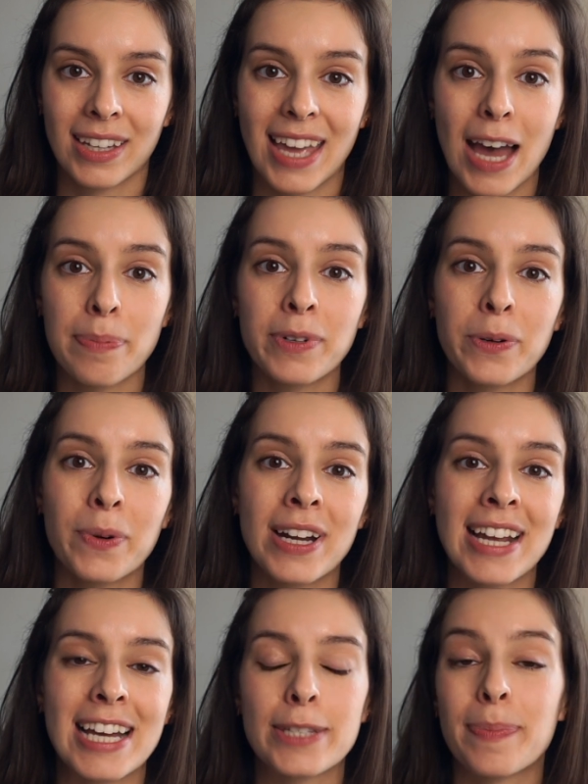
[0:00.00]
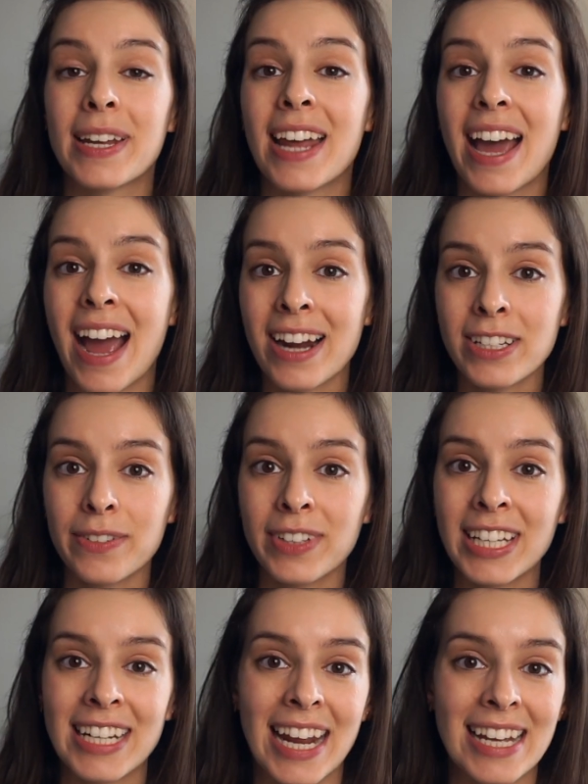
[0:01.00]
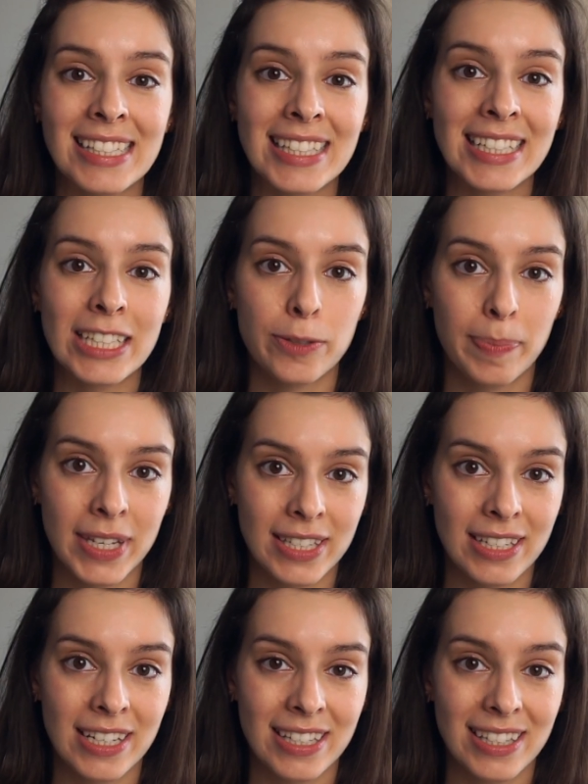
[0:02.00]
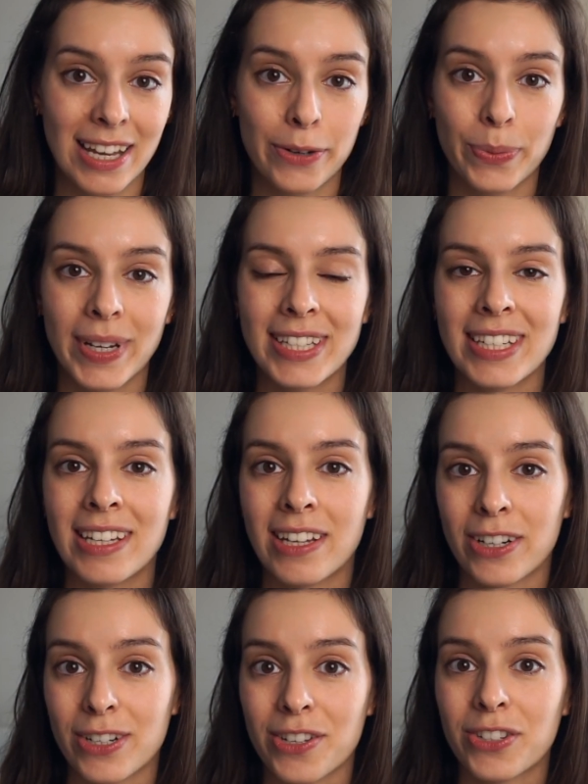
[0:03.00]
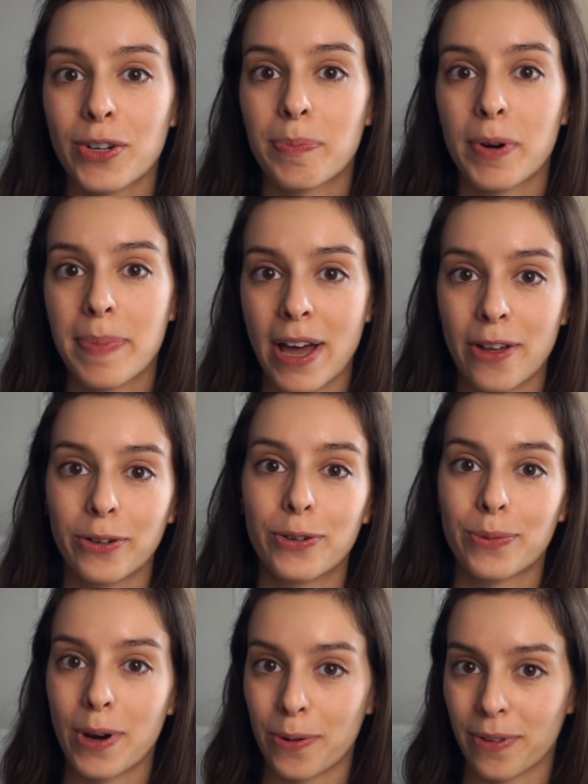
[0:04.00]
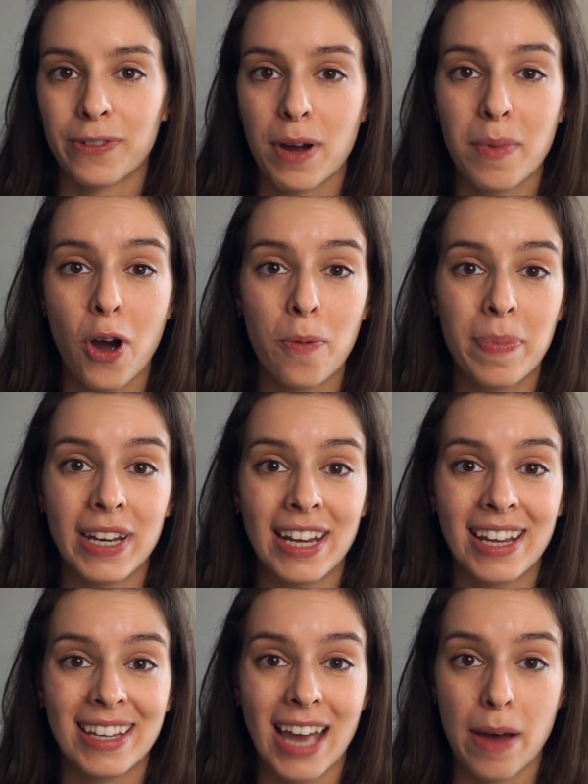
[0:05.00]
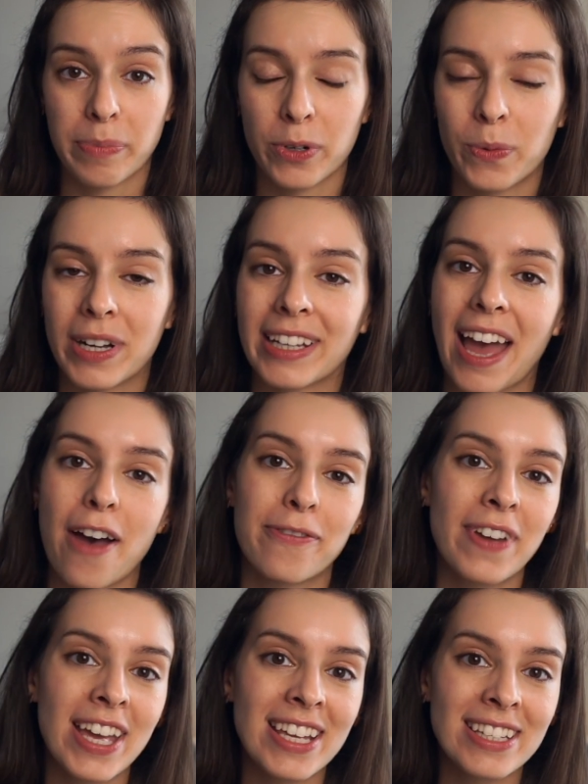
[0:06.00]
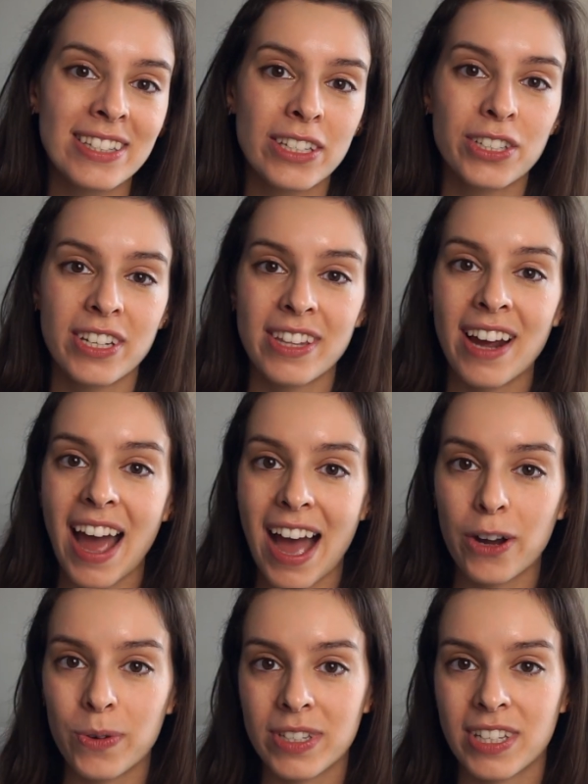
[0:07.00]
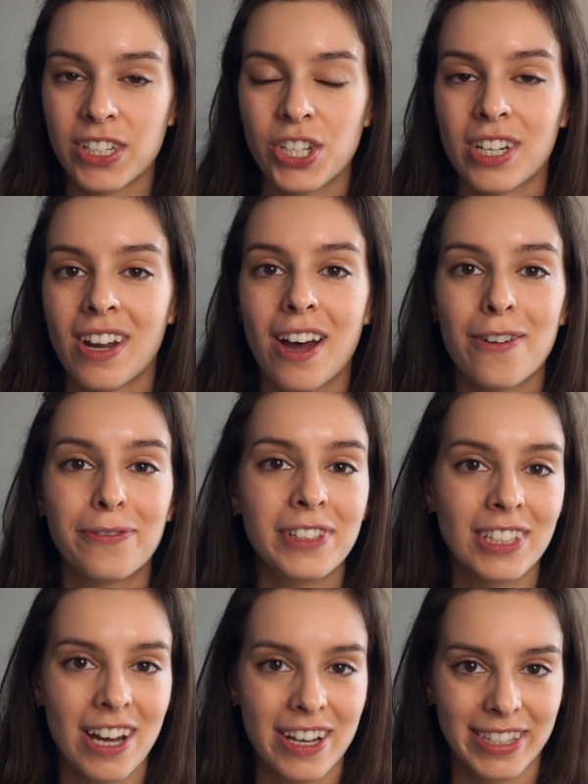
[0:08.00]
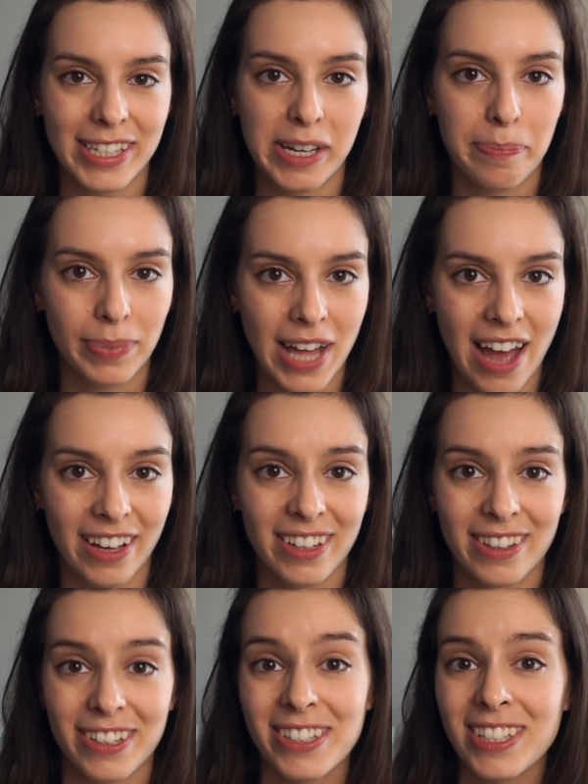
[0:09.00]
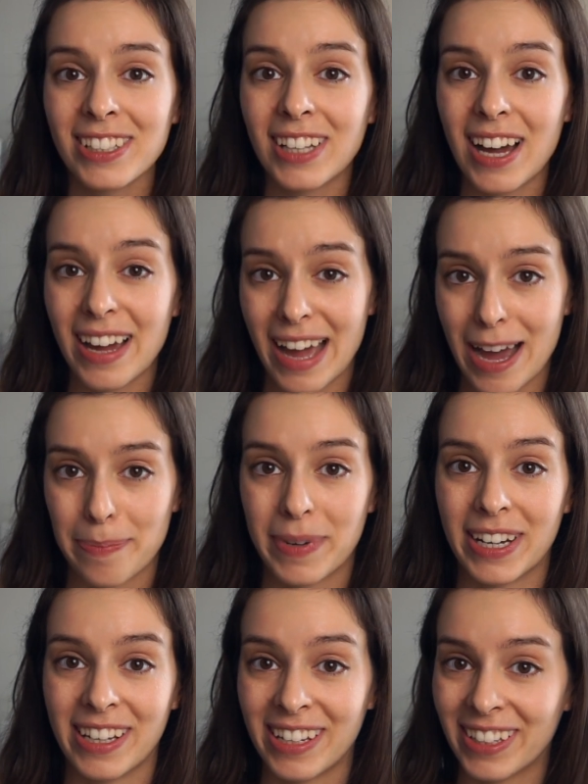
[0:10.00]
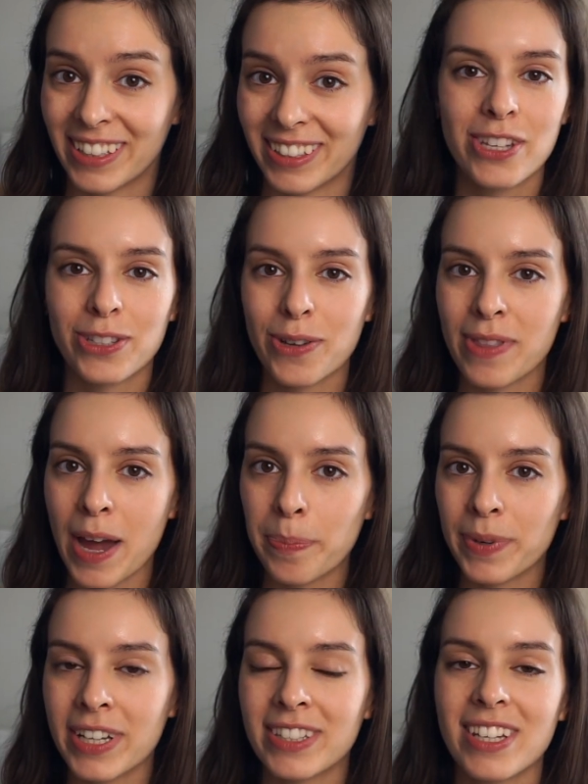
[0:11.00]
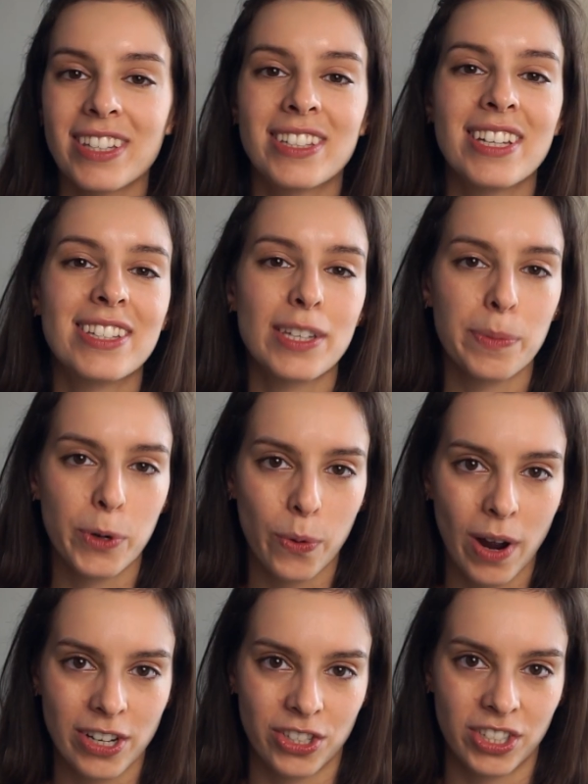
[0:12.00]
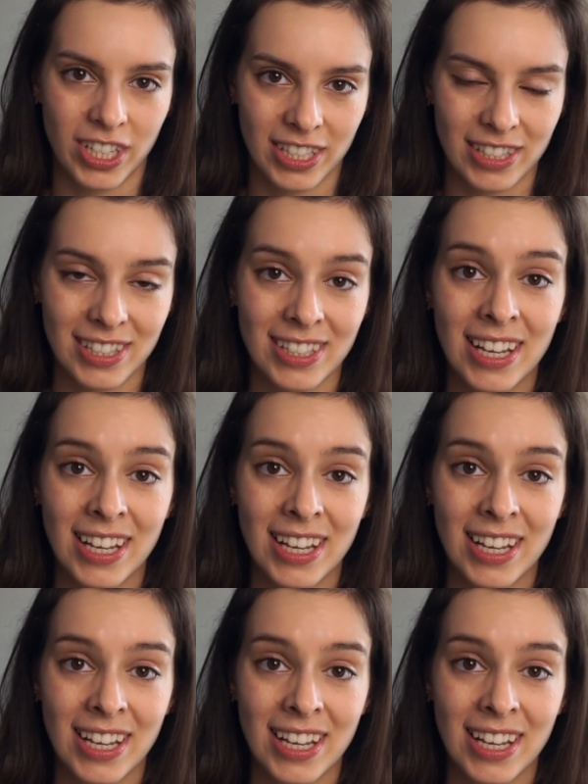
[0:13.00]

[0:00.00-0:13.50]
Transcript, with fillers: Capital One has been actively enhancing its business in recent years to propel growth, from opening Capital One cafes to their acquisition of Velocity Black. There's a lot happening here. So that brings us to some questions.